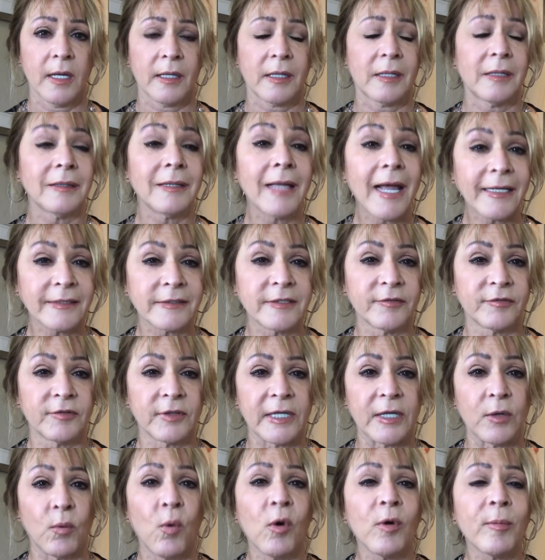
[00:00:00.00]

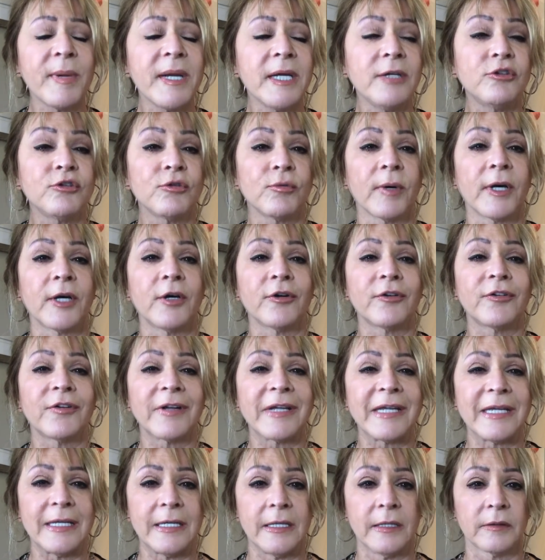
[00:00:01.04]
Collectively, we're being triggered to
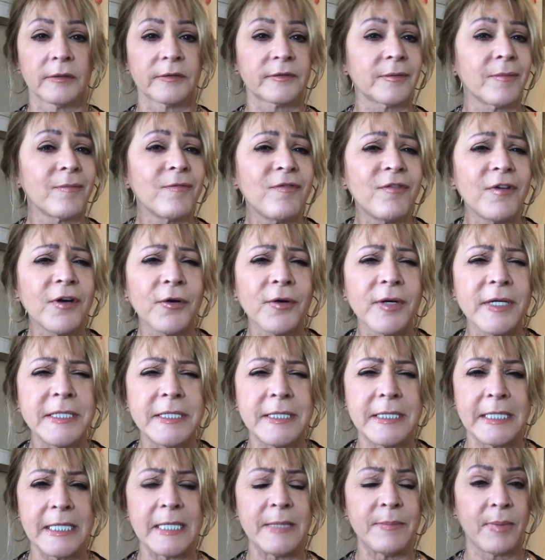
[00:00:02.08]
heal some very
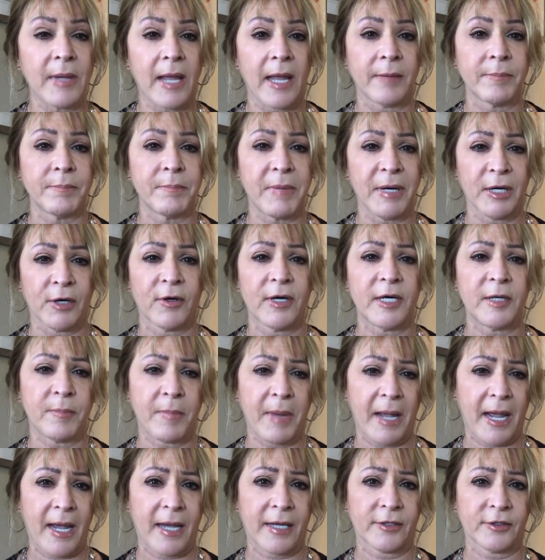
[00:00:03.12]
deep and buried
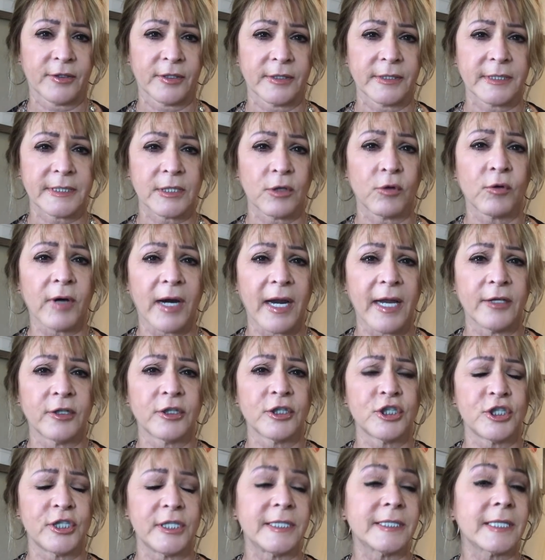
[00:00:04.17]
patterns or
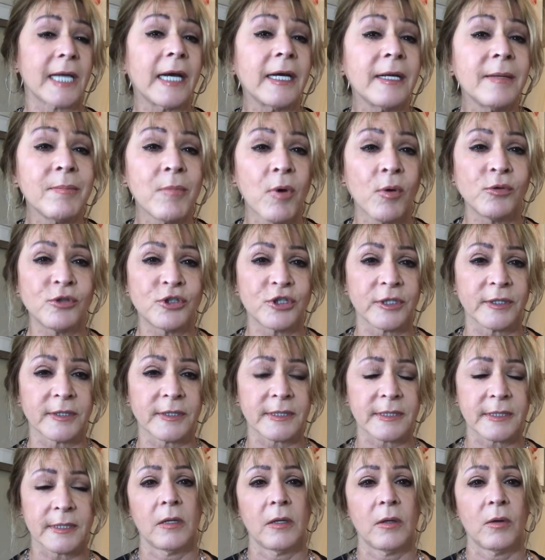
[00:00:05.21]
energies and
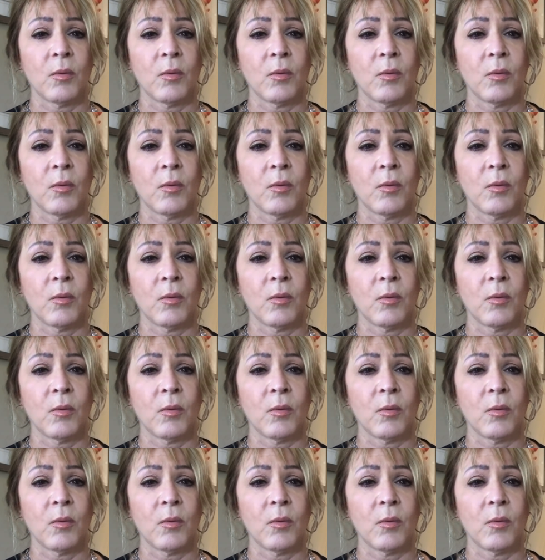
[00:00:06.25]
emotions.